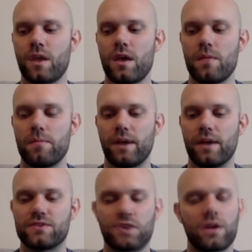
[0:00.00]
But
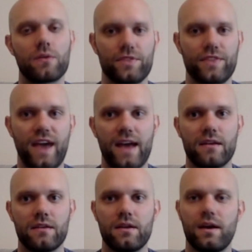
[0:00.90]
starting with that,
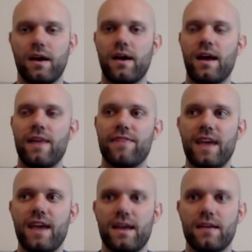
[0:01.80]
and
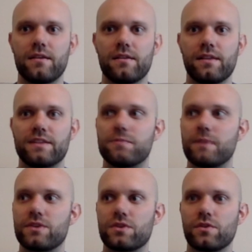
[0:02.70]
then let's make
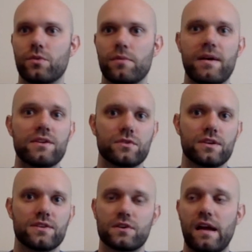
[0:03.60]
sure that we measure
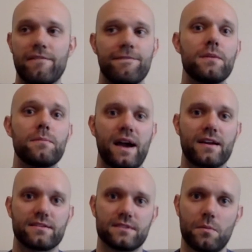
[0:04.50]
this or have feedback
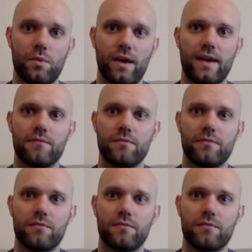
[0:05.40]
in some way.